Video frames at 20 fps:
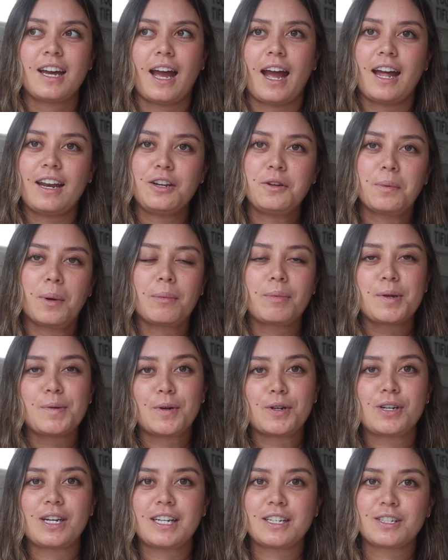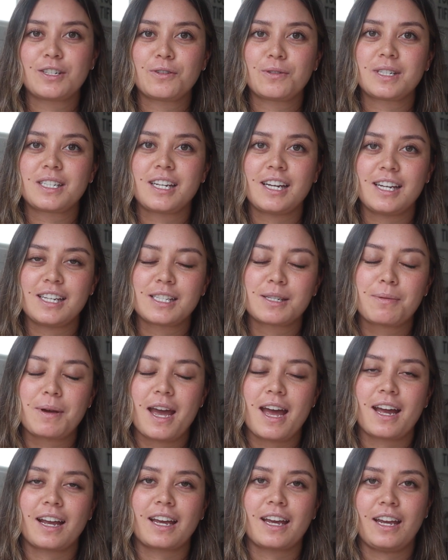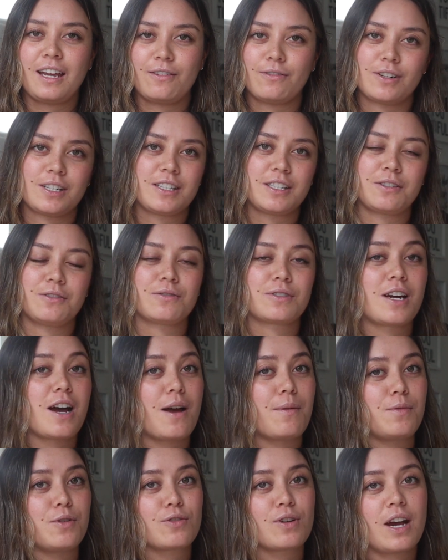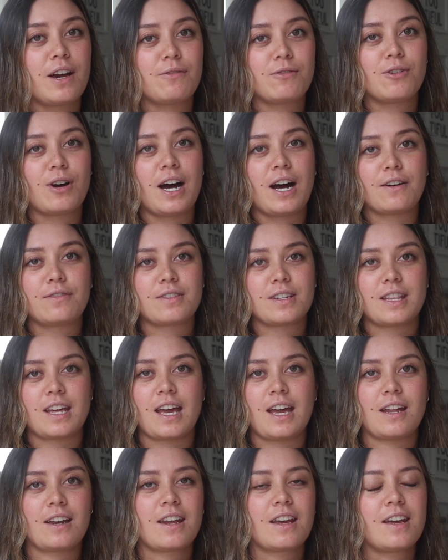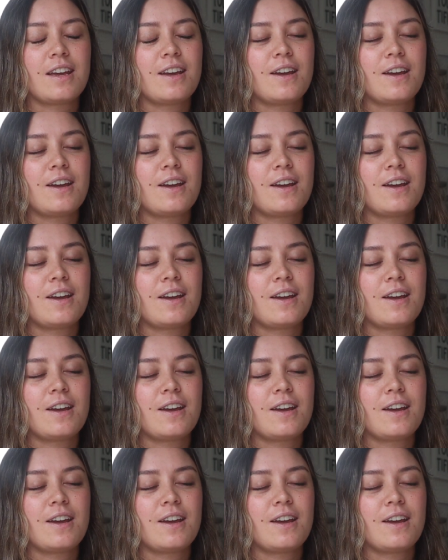and you probably won't need to do a test pack every single time you travel after that,